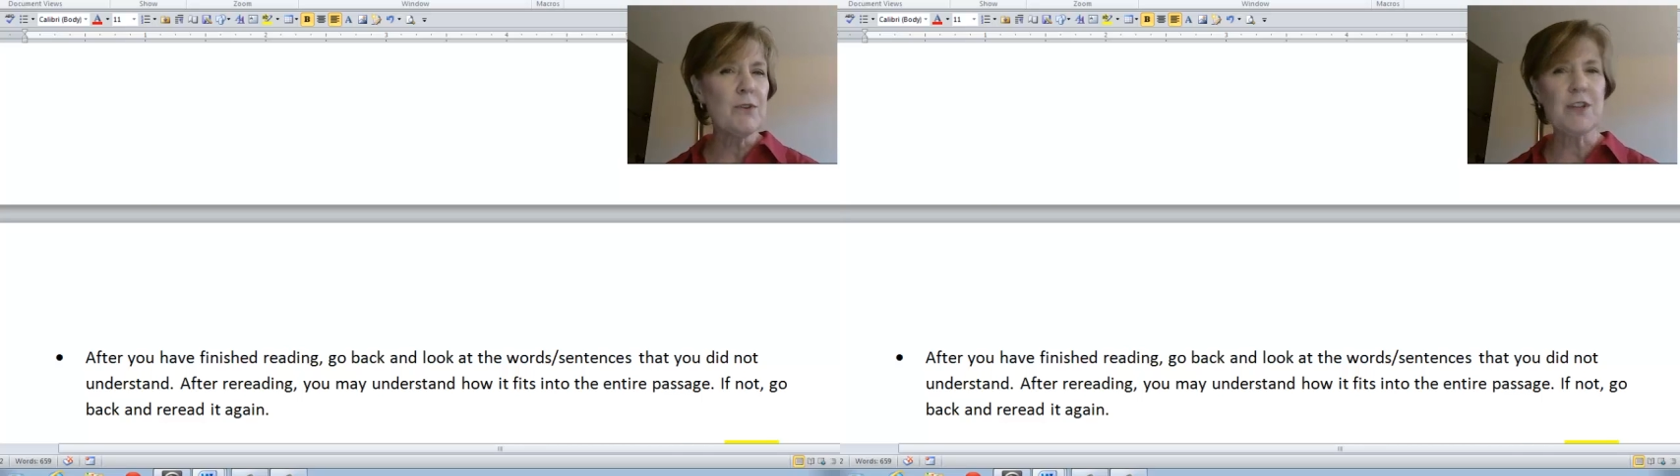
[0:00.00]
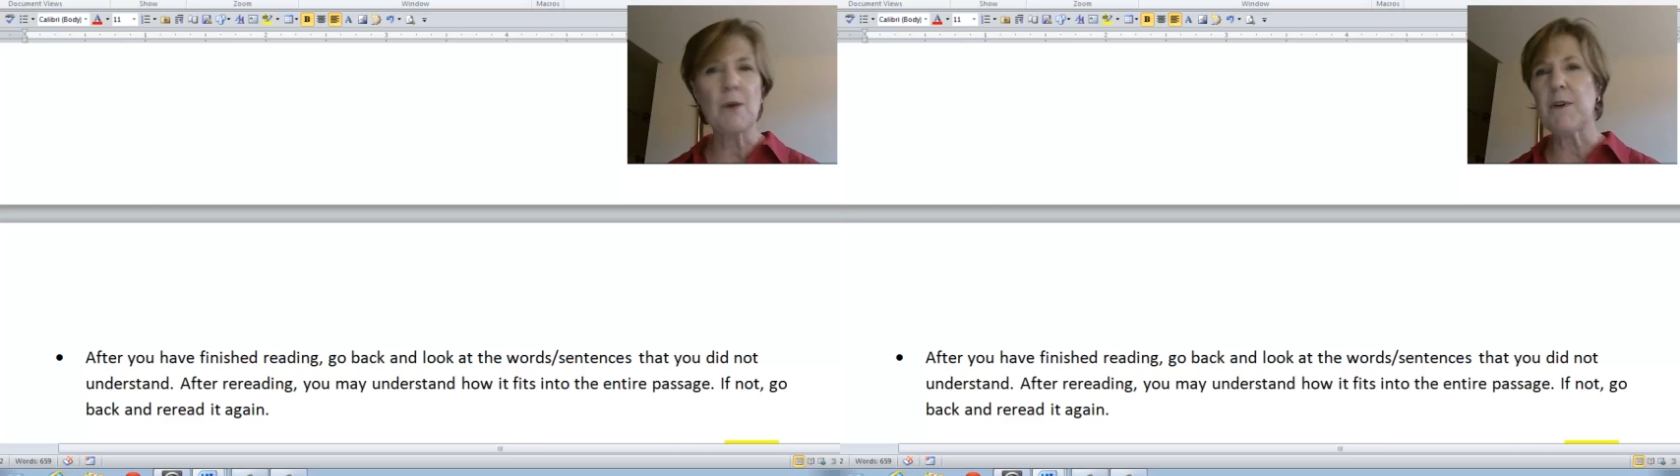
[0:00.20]

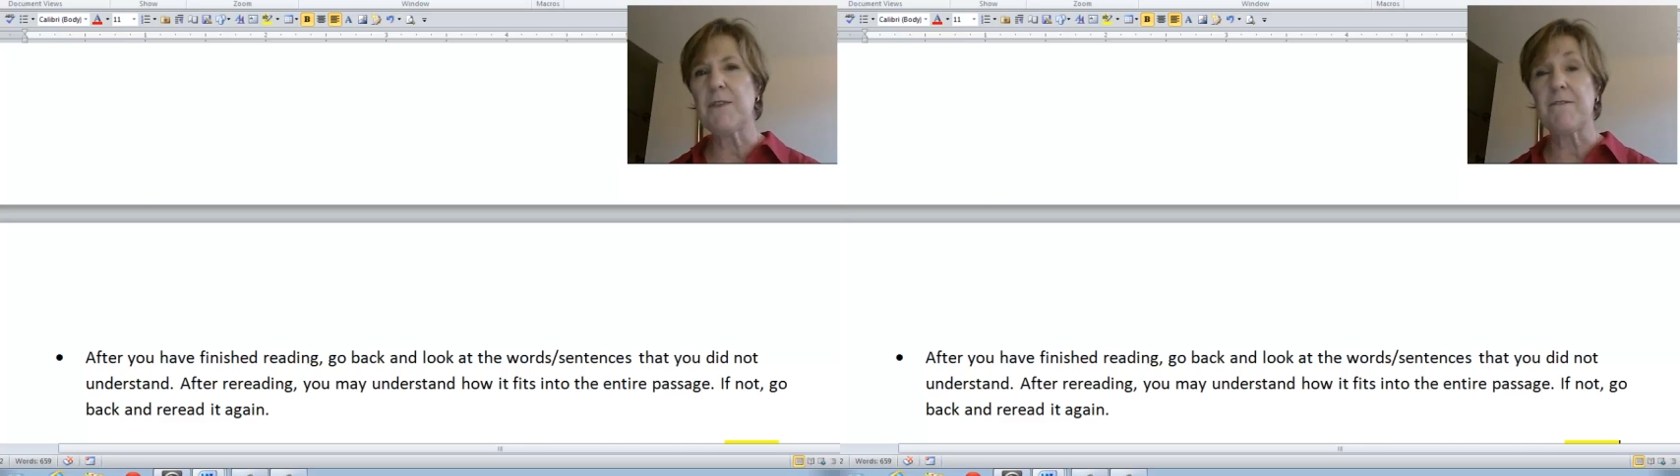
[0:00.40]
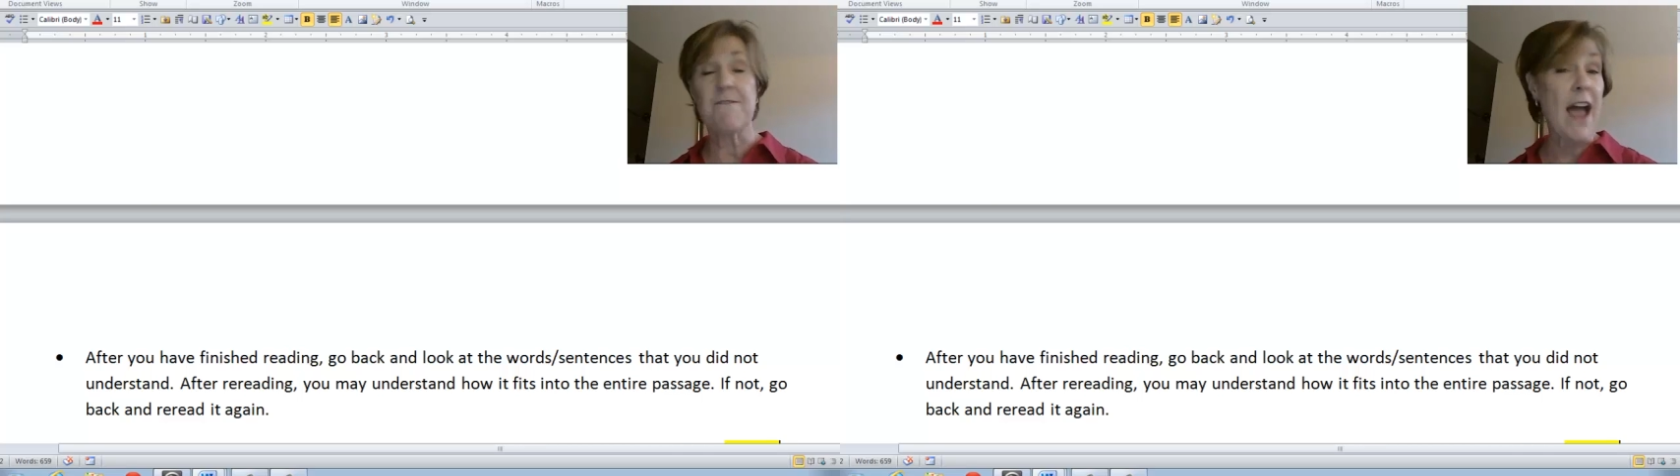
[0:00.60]
some of
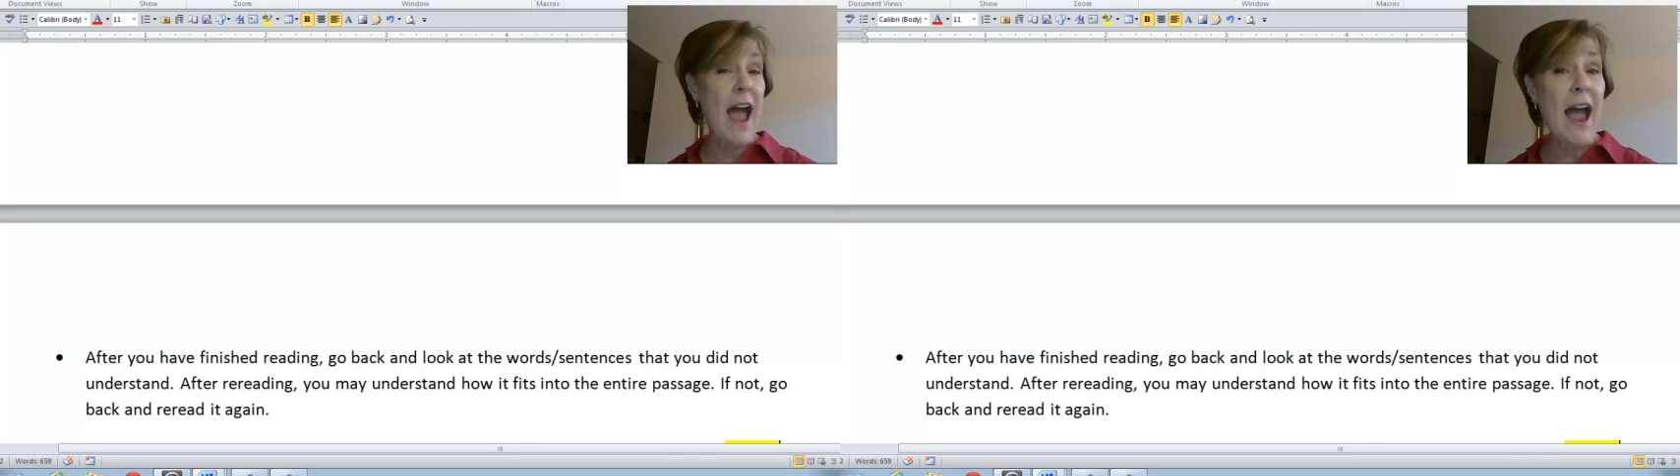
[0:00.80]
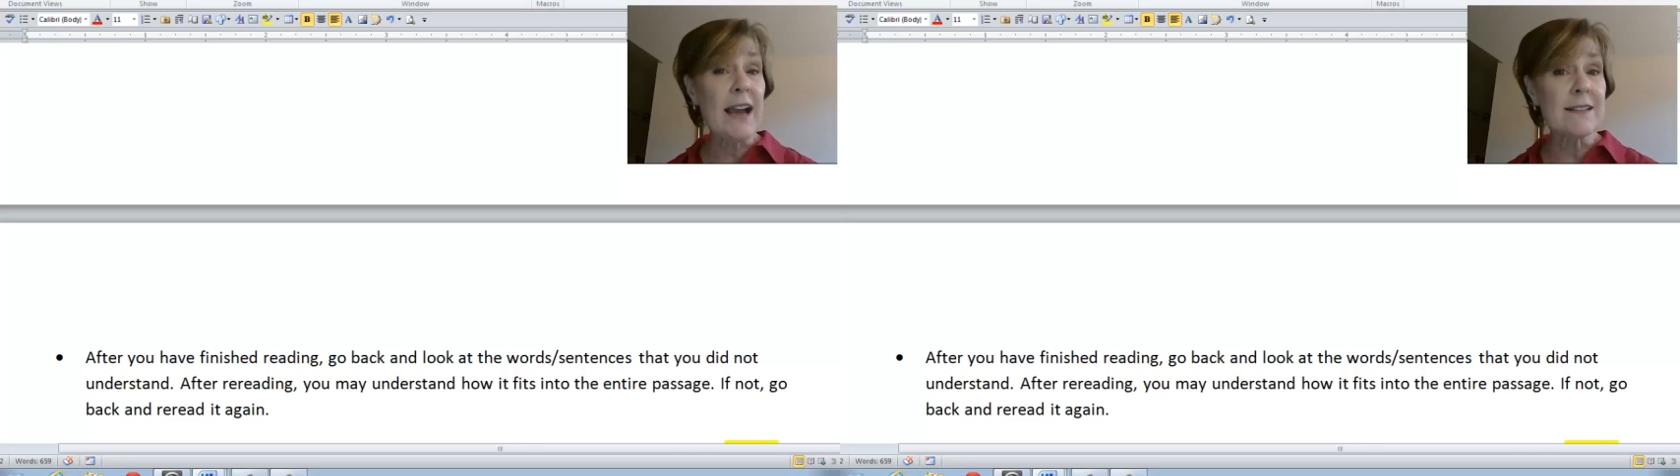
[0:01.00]
the
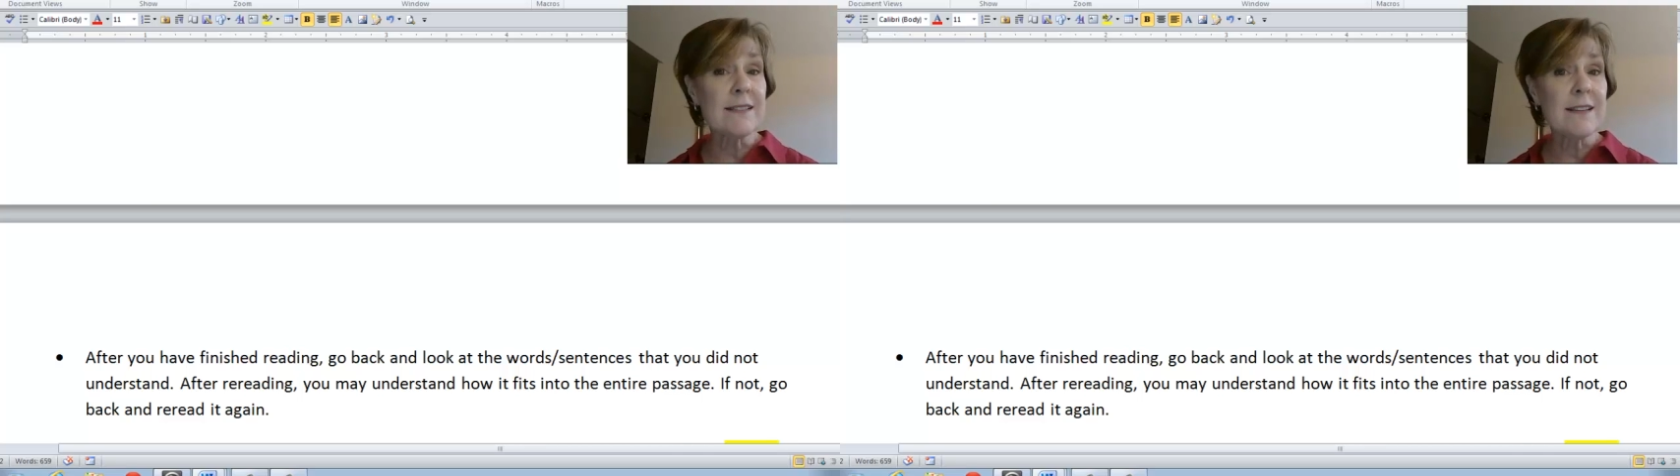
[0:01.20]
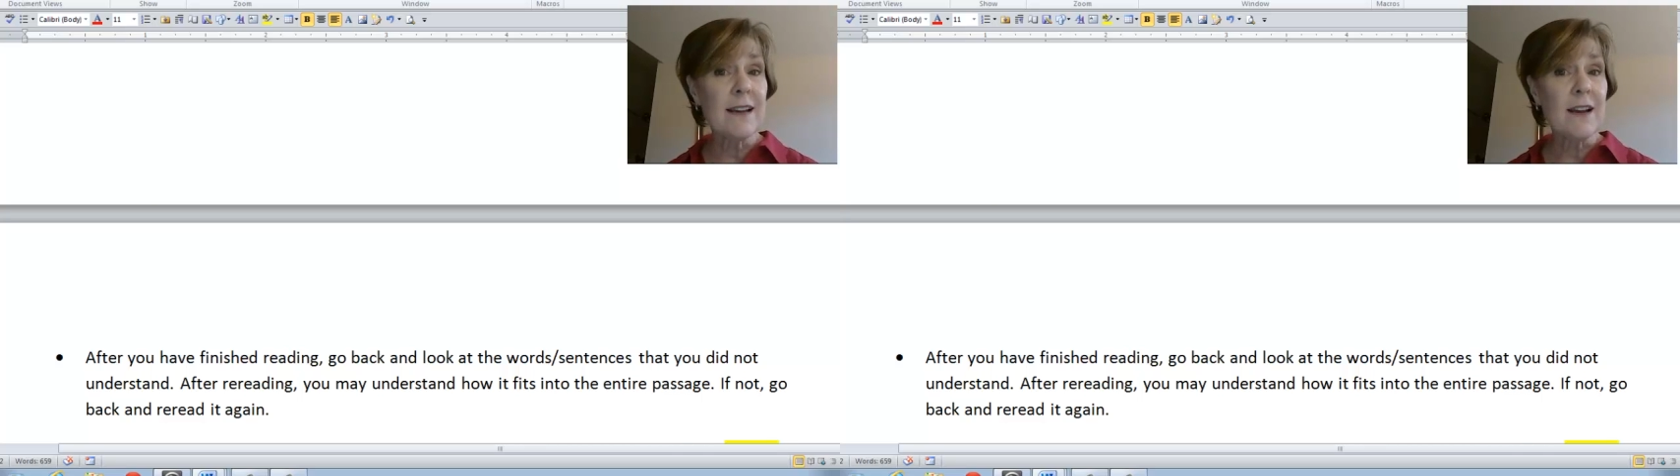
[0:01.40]
facts?